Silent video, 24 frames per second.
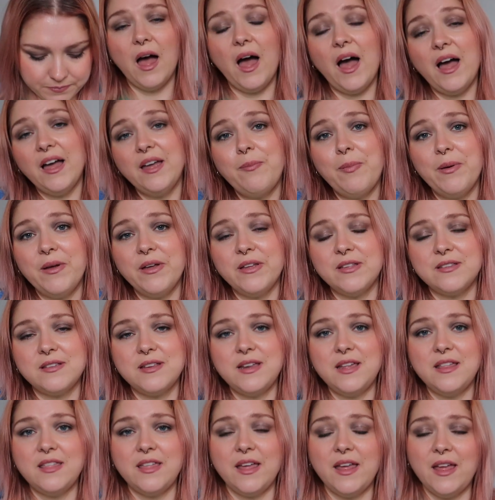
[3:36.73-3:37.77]
I
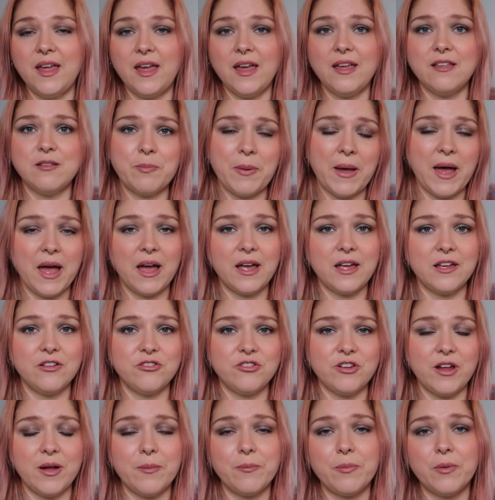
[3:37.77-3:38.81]
personally think it's
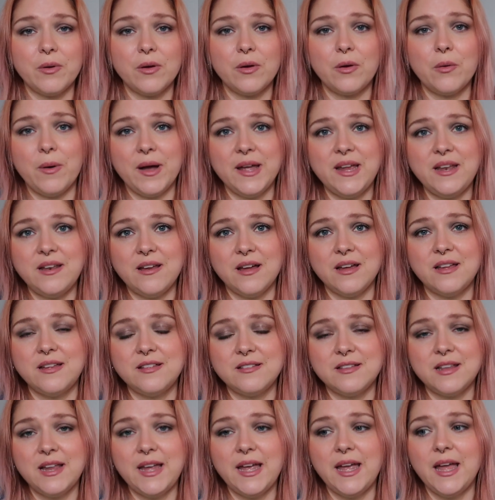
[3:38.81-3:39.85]
packaged up quite
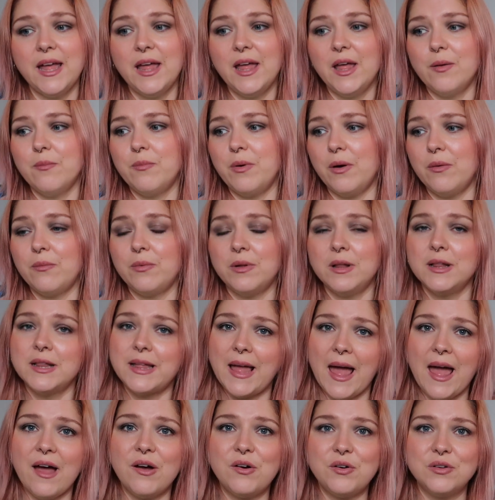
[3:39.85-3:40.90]
nicely, but we'll
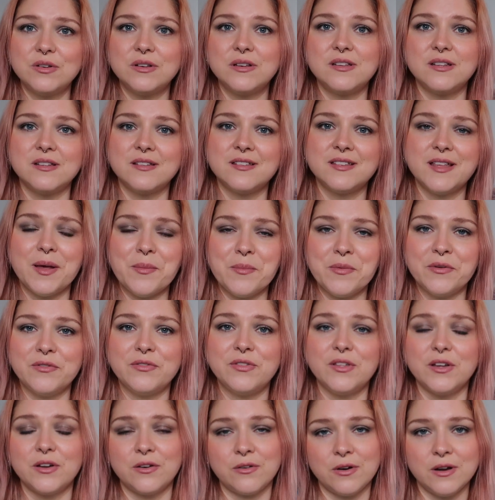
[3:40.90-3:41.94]
get on to some of
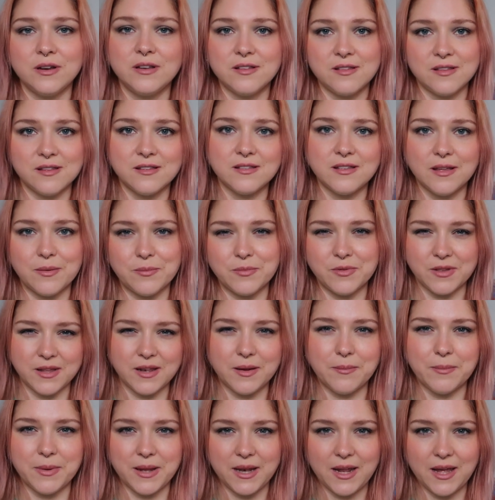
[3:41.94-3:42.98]
the criticisms in
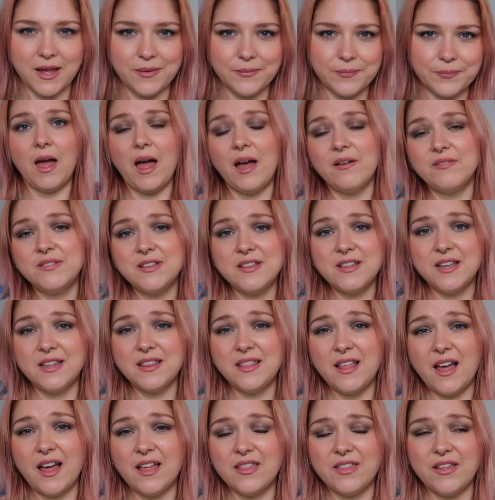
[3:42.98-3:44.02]
a minute. Having said
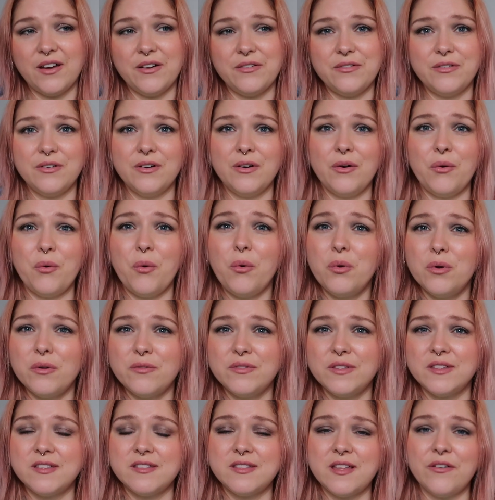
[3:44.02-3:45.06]
that though, all
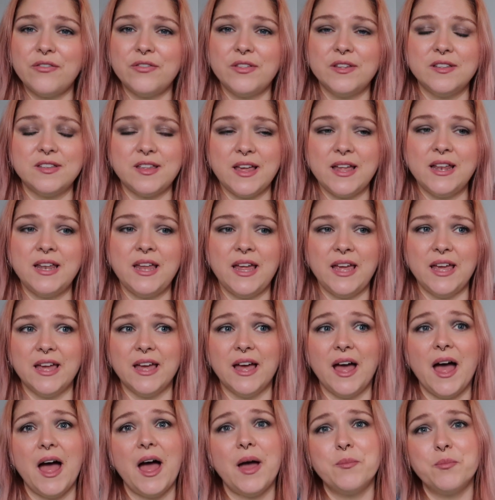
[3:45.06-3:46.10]
of the stuff that's in
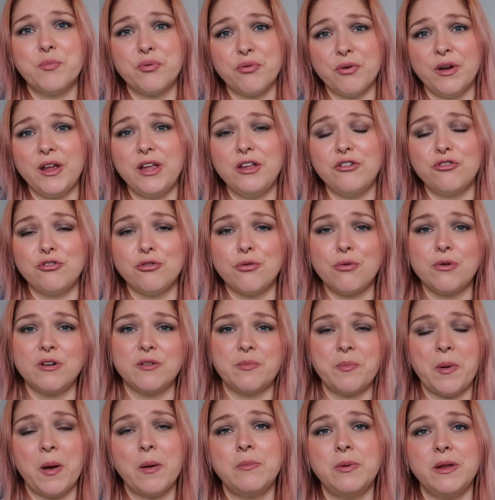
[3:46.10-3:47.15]
here I'm pretty sure is
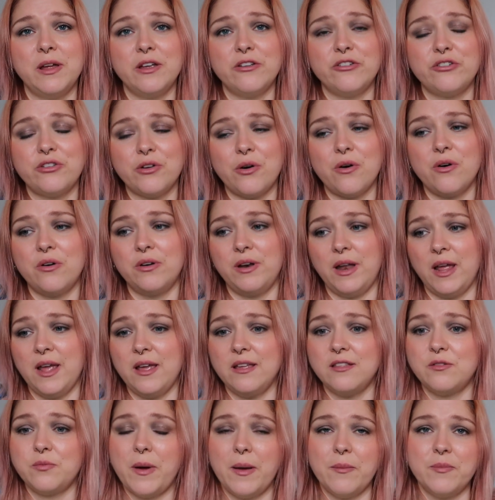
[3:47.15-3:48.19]
published on
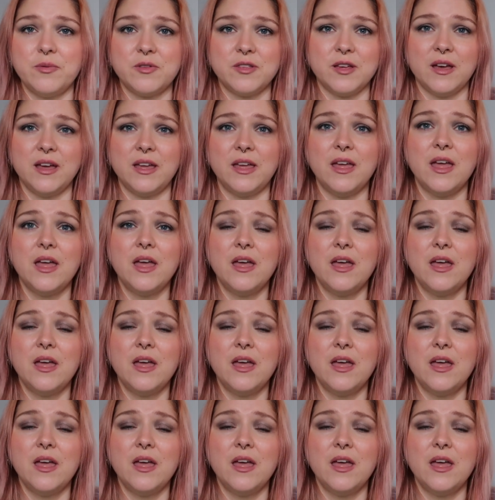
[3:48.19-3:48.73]
his website